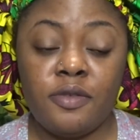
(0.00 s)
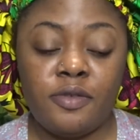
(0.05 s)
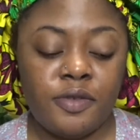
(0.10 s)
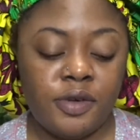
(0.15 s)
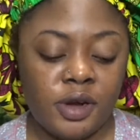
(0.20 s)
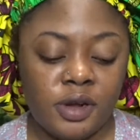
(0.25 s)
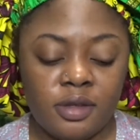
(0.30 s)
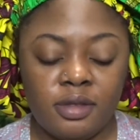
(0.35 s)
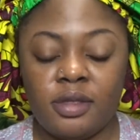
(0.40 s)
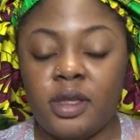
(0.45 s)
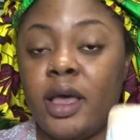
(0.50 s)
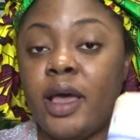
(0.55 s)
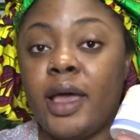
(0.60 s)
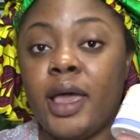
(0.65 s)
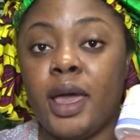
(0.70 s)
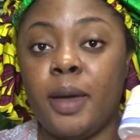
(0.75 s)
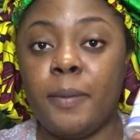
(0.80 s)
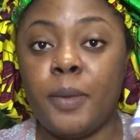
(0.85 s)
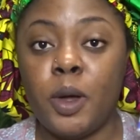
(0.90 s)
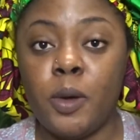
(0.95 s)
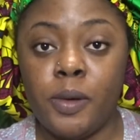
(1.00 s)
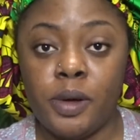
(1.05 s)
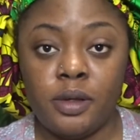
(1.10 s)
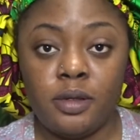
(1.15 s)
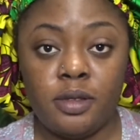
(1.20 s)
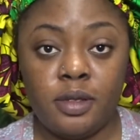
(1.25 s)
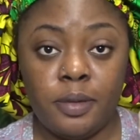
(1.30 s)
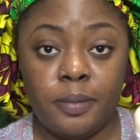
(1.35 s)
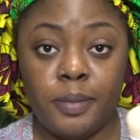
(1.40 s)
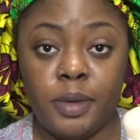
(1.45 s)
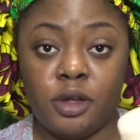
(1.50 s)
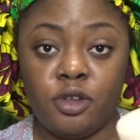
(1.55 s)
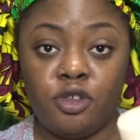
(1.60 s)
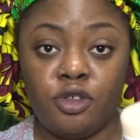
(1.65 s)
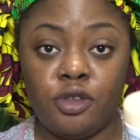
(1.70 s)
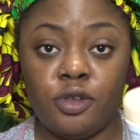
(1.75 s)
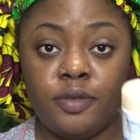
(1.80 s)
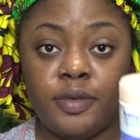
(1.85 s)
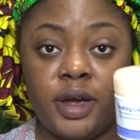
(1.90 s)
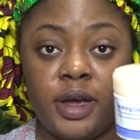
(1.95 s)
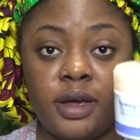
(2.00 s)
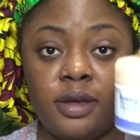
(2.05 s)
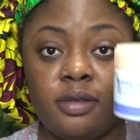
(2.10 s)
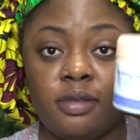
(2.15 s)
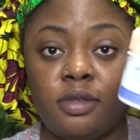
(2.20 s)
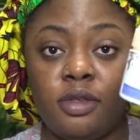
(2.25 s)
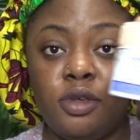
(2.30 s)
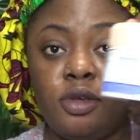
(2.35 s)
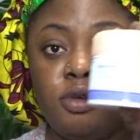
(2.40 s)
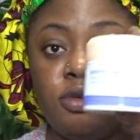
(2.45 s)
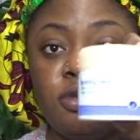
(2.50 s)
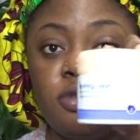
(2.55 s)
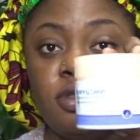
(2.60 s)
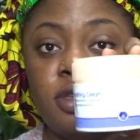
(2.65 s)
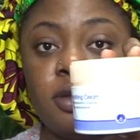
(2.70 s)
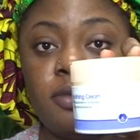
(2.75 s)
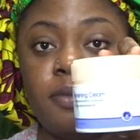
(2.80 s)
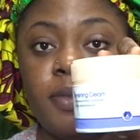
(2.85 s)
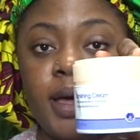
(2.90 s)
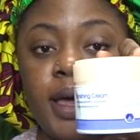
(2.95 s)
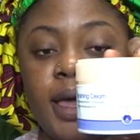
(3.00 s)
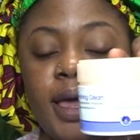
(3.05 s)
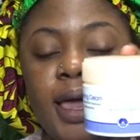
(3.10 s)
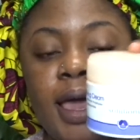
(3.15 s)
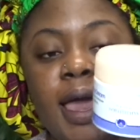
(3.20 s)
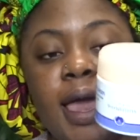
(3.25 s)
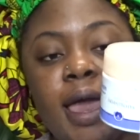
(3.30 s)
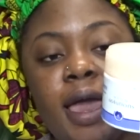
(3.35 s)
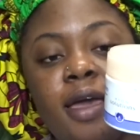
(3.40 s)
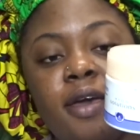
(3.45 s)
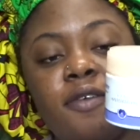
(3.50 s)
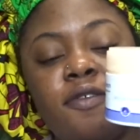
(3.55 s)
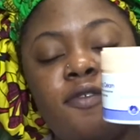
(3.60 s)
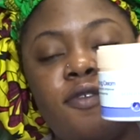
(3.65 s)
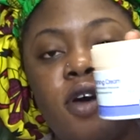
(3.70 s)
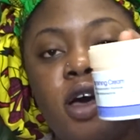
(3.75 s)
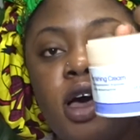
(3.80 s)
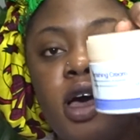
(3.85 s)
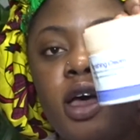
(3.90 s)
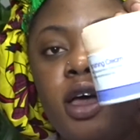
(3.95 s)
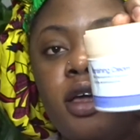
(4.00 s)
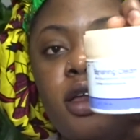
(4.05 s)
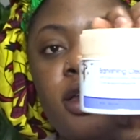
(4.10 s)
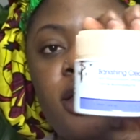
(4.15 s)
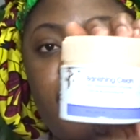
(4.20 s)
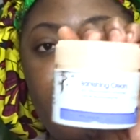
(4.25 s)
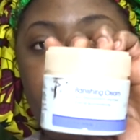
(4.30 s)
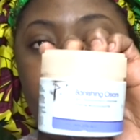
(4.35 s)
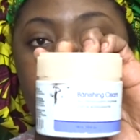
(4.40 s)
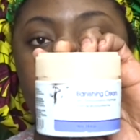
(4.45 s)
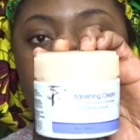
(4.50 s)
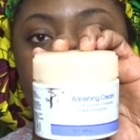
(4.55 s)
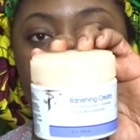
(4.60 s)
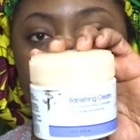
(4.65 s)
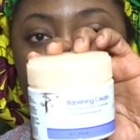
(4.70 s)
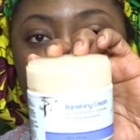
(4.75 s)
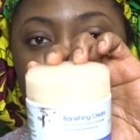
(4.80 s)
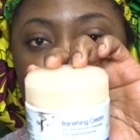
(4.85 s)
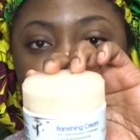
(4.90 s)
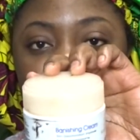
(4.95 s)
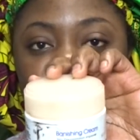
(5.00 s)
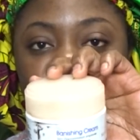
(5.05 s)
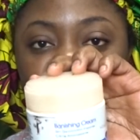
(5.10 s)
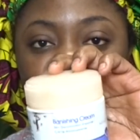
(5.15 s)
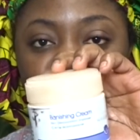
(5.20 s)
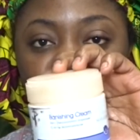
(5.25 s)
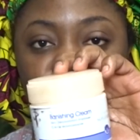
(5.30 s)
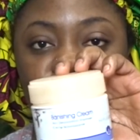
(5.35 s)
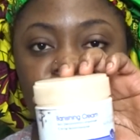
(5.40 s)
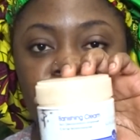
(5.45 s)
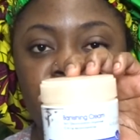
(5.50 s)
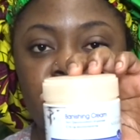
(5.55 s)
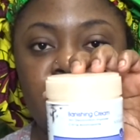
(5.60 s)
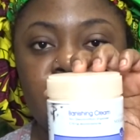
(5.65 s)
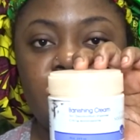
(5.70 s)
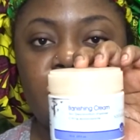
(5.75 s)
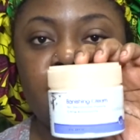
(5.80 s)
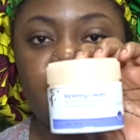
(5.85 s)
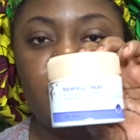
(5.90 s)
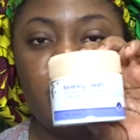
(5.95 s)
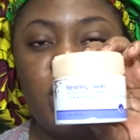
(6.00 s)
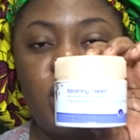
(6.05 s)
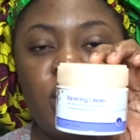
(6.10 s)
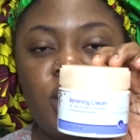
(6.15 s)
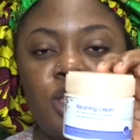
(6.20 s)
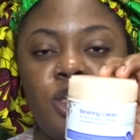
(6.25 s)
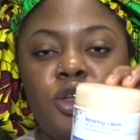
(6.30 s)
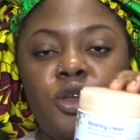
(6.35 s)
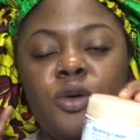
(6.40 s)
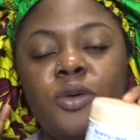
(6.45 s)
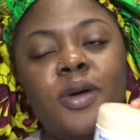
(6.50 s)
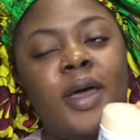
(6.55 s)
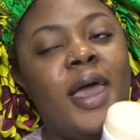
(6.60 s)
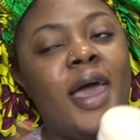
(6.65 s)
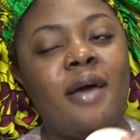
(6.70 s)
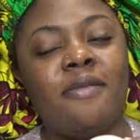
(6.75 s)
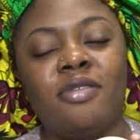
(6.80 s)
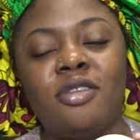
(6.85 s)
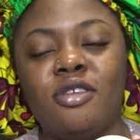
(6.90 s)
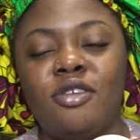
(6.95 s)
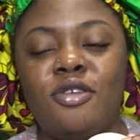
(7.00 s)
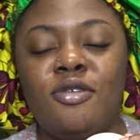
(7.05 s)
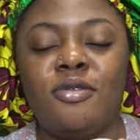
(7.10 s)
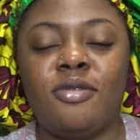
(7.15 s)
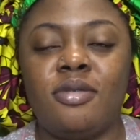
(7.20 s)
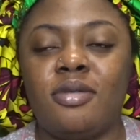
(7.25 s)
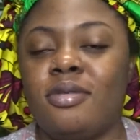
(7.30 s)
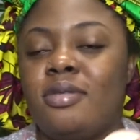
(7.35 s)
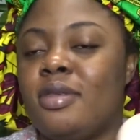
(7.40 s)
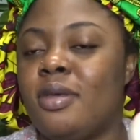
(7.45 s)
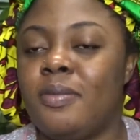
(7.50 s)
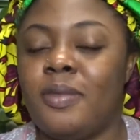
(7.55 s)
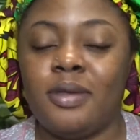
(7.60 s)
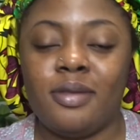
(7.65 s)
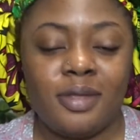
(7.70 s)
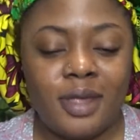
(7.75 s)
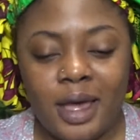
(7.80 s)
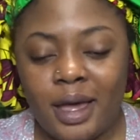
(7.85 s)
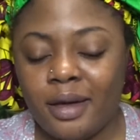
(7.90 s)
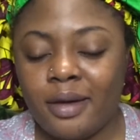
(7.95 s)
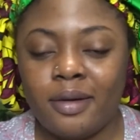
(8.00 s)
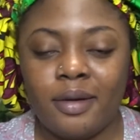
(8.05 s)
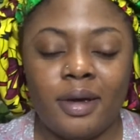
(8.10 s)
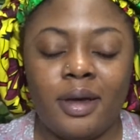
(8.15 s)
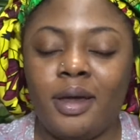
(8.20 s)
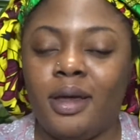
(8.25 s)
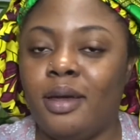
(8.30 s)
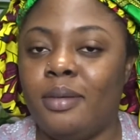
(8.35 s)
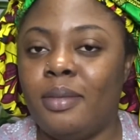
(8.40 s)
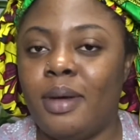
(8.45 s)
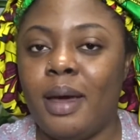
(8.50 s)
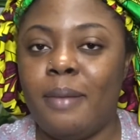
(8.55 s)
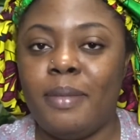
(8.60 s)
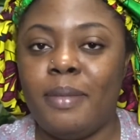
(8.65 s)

first, I am going to moisturize using my Avon Banishing cream. You don't have to use the same exact cream,